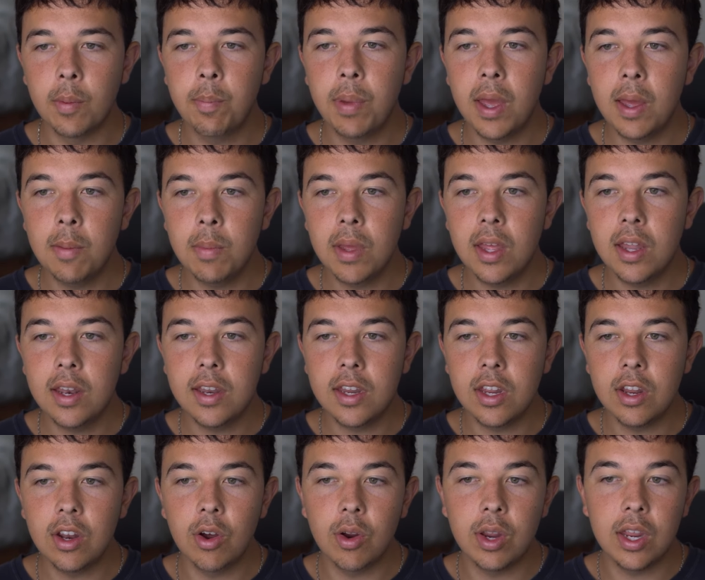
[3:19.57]
Pittman,
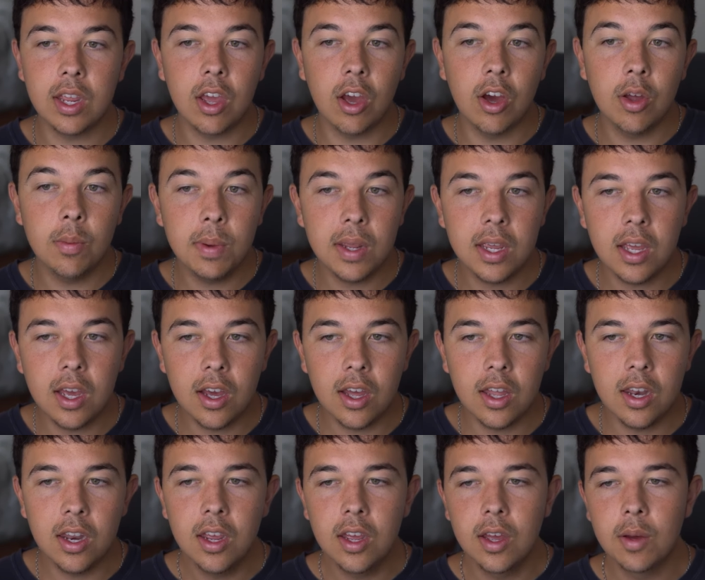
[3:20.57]
he could be
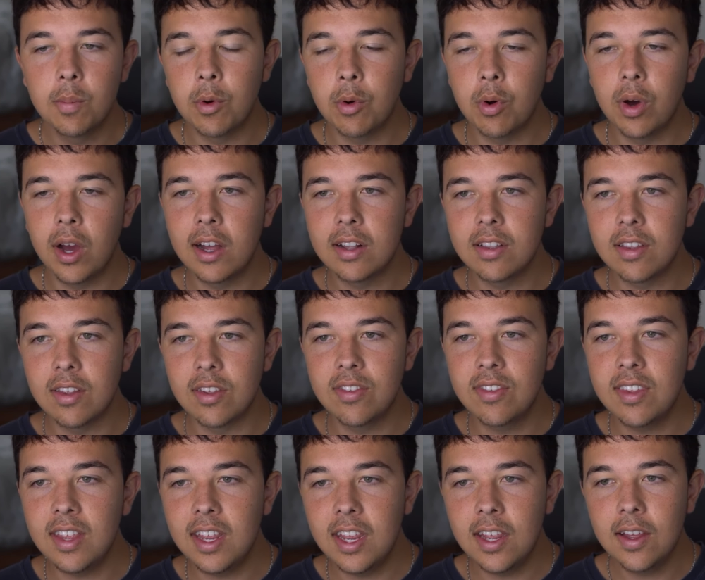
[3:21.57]
good, but we'll have to
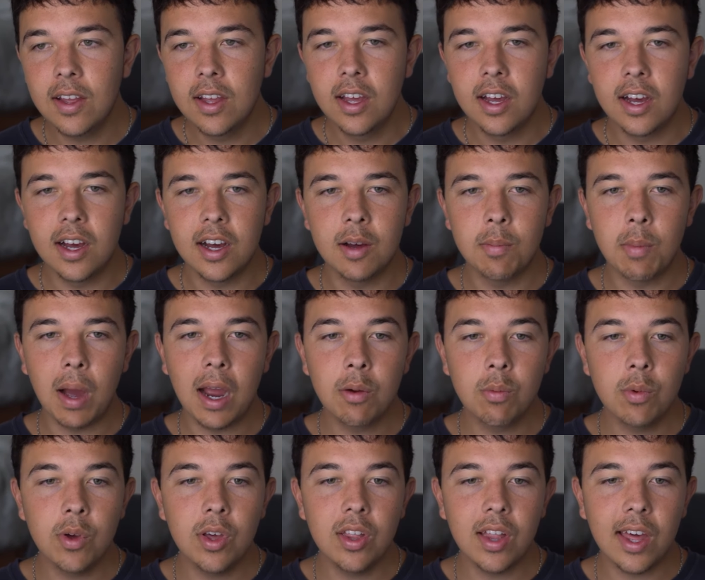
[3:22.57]
see. I
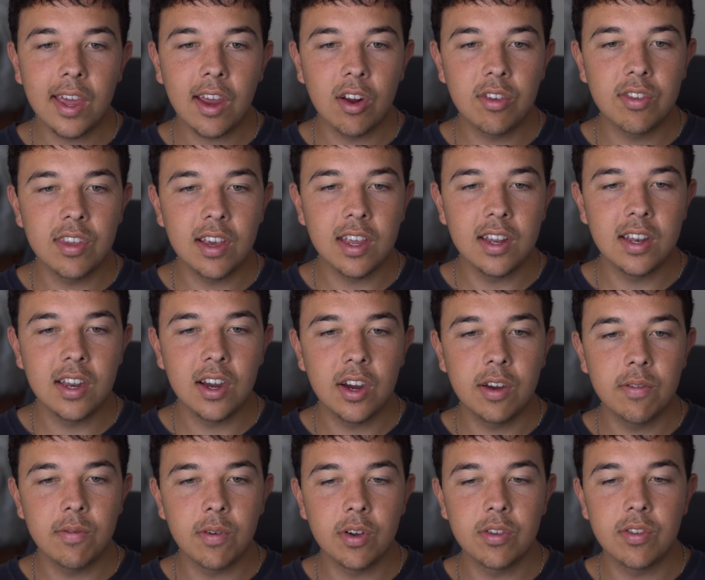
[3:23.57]
really like our
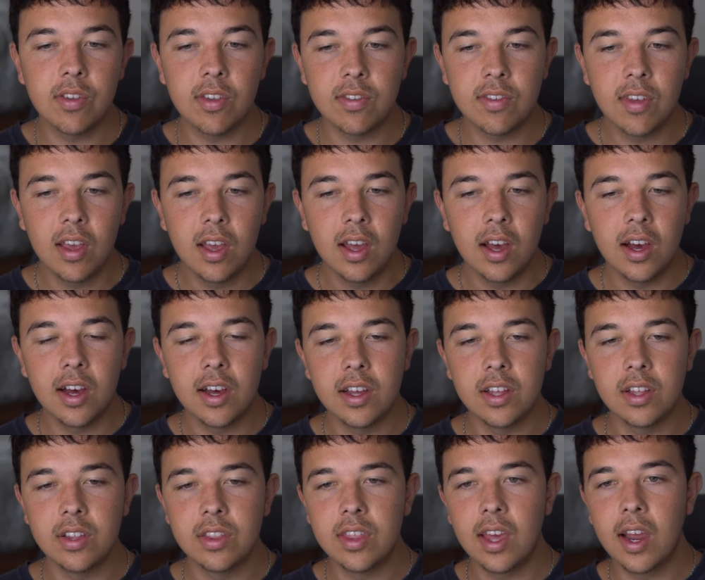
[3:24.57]
secondary versus
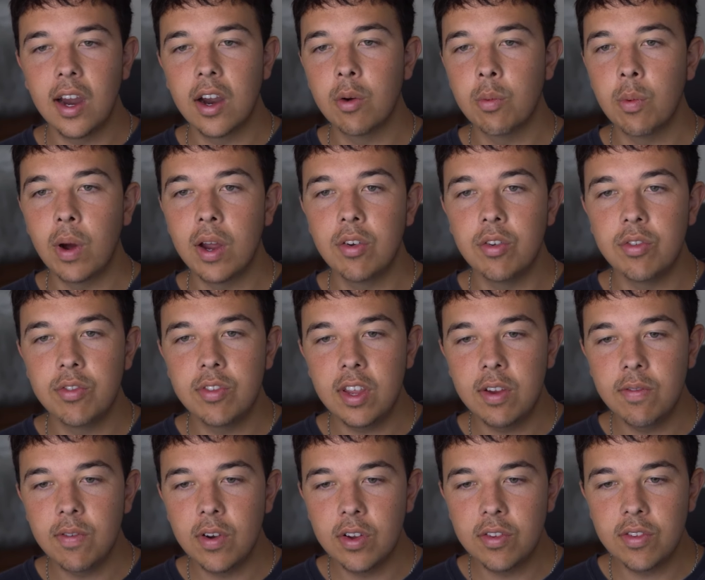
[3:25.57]
their wide
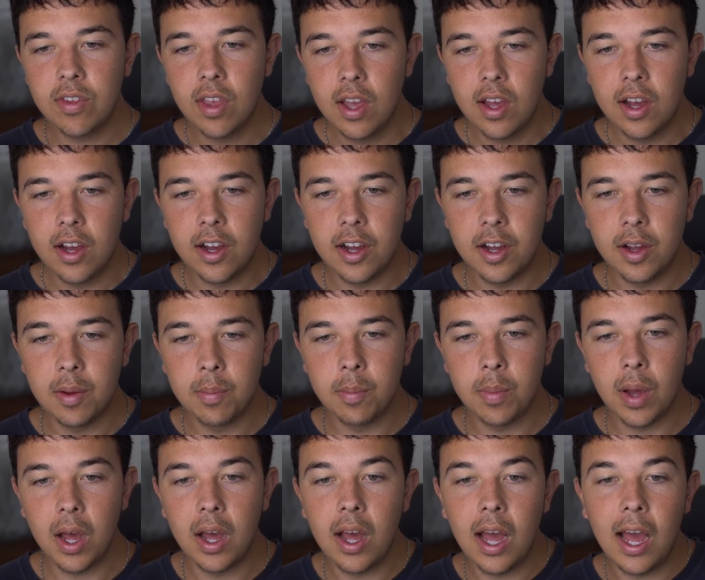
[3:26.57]
receivers.
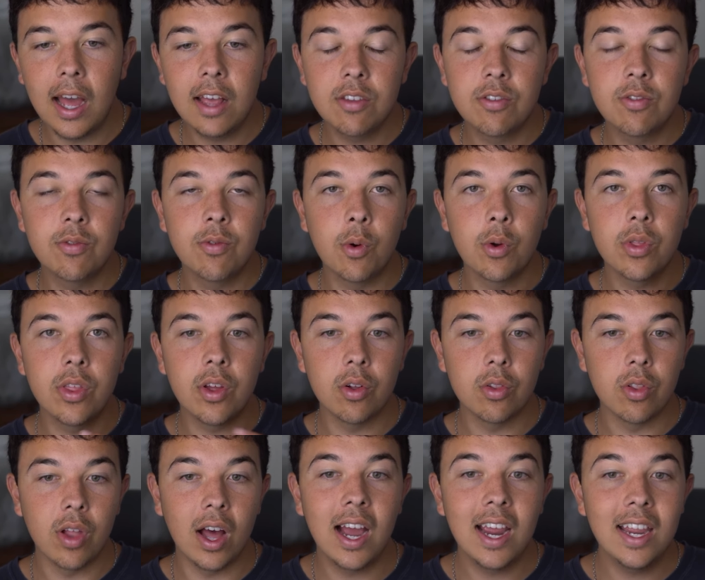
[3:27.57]
As for
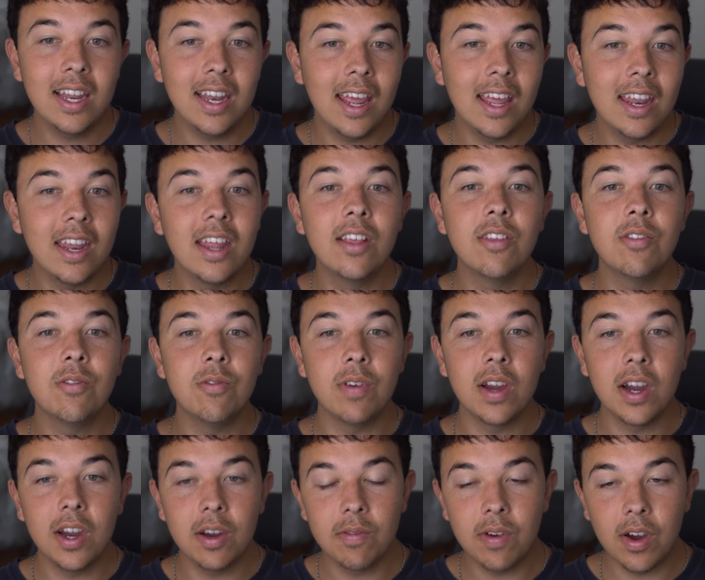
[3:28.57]
their line, it is
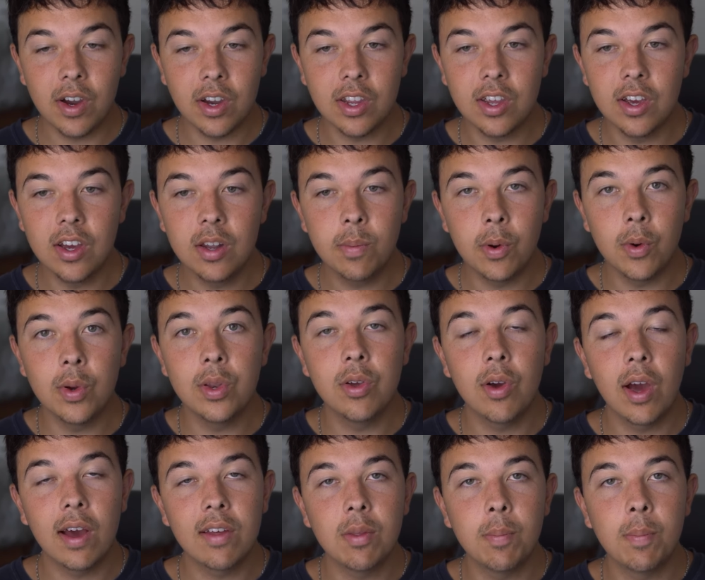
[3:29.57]
very, very good, but we
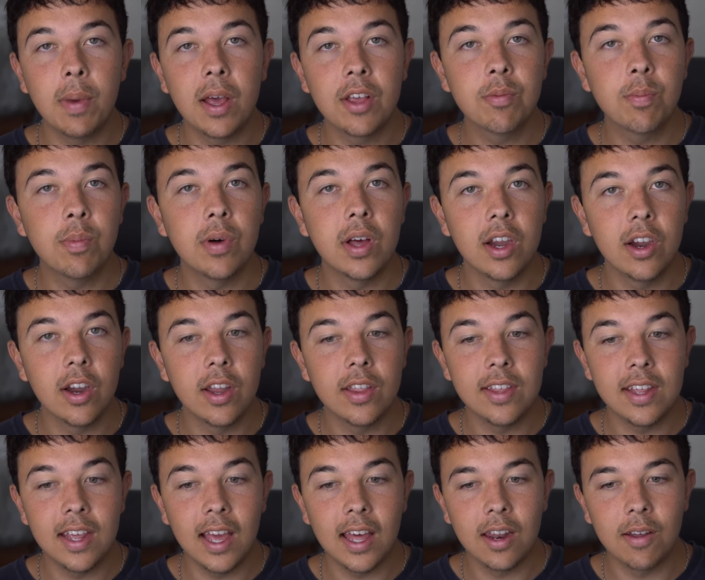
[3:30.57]
do have the best player in
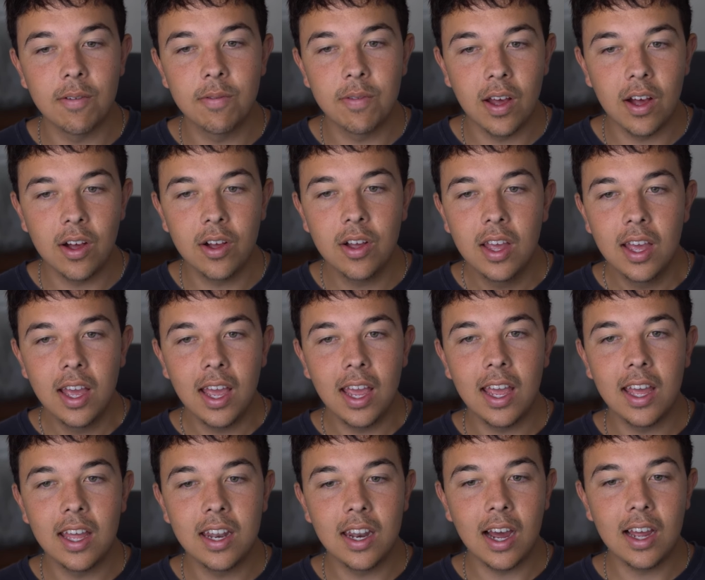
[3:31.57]
the NFL,
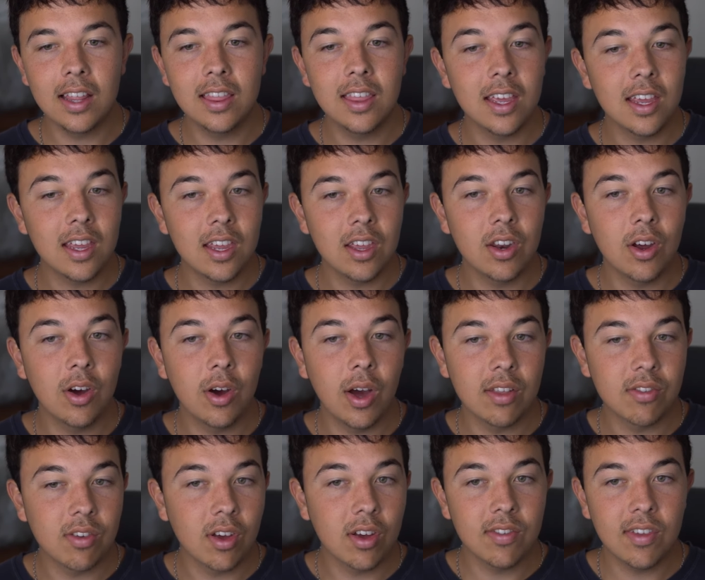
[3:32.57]
and I think,
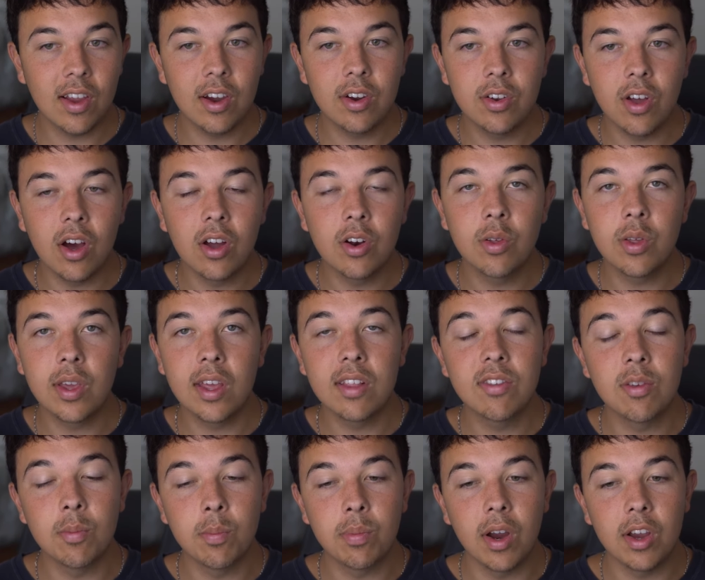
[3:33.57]
as long as Aaron Donald
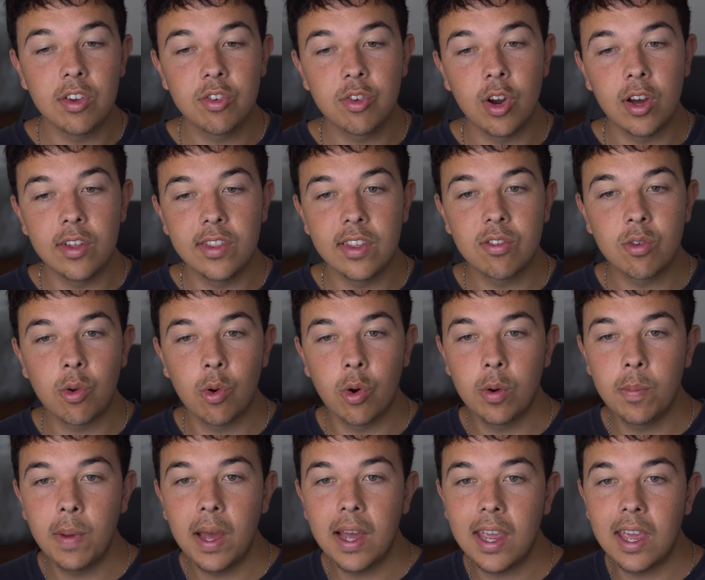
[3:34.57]
gets some pressure on this
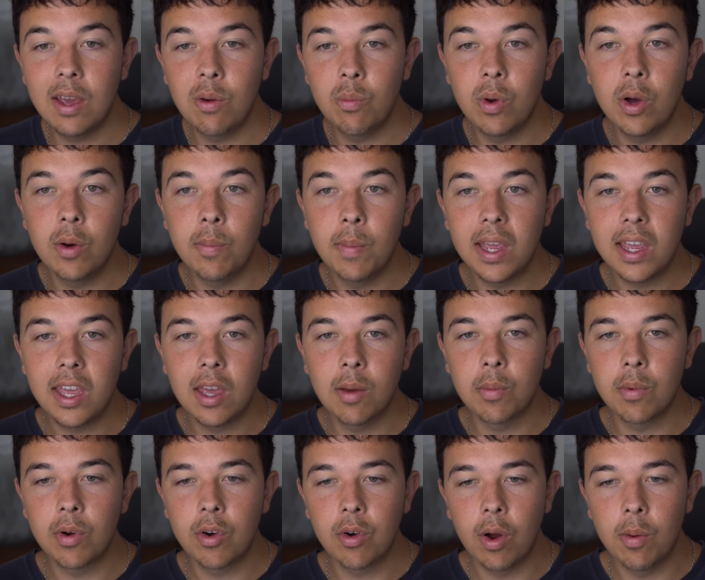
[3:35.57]
quarterback, it will make
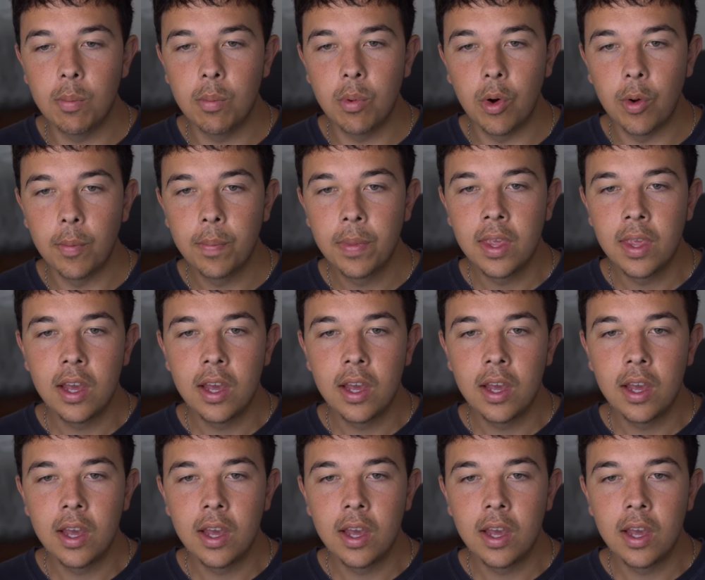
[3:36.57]
him crumble.